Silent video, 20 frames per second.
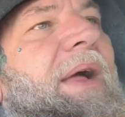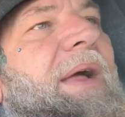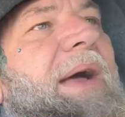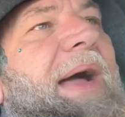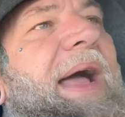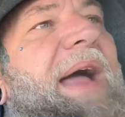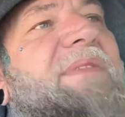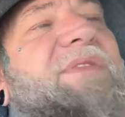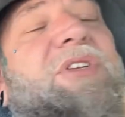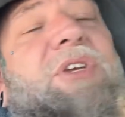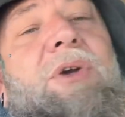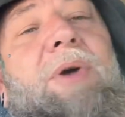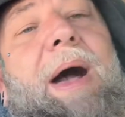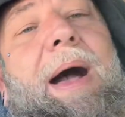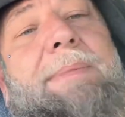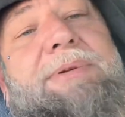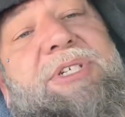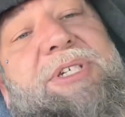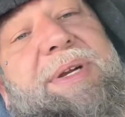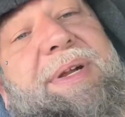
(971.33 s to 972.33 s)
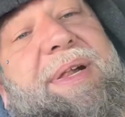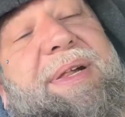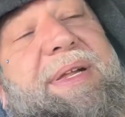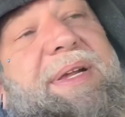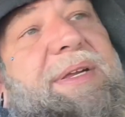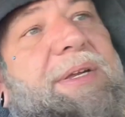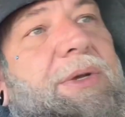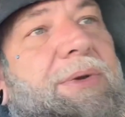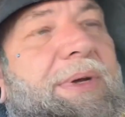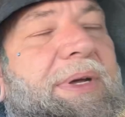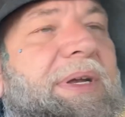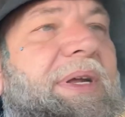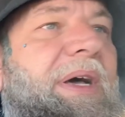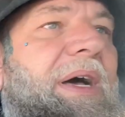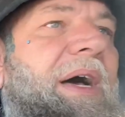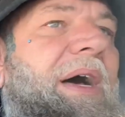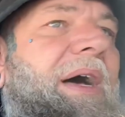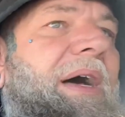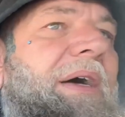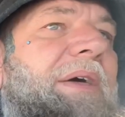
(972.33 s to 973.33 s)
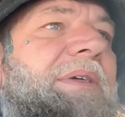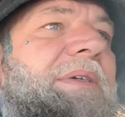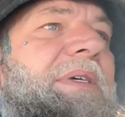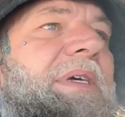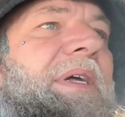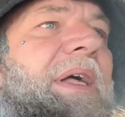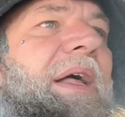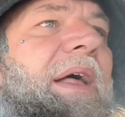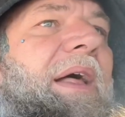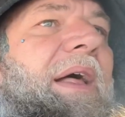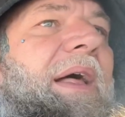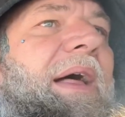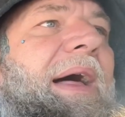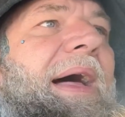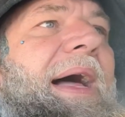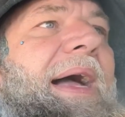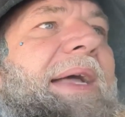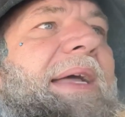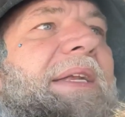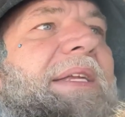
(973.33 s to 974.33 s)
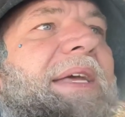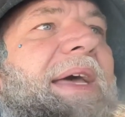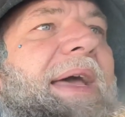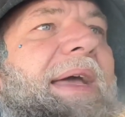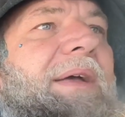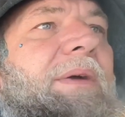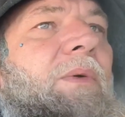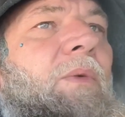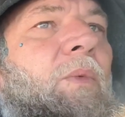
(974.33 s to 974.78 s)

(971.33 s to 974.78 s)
I have two options to do it. I can take